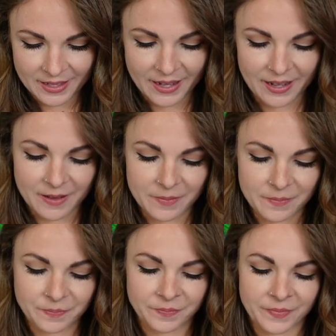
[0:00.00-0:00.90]

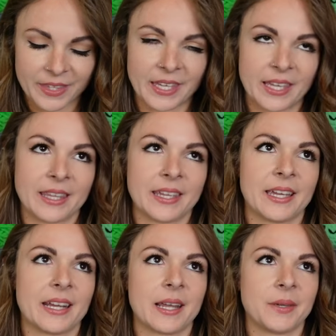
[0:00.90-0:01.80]
Um, and
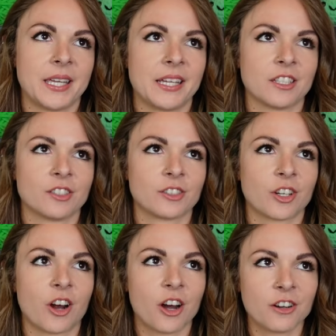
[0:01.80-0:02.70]
then I made a
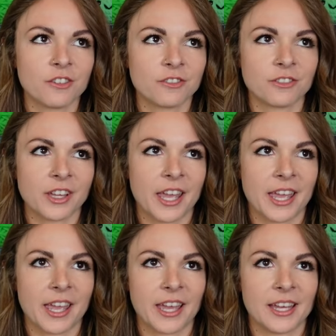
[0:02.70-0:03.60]
scarf
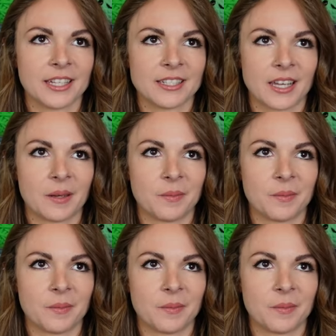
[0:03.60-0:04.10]
and I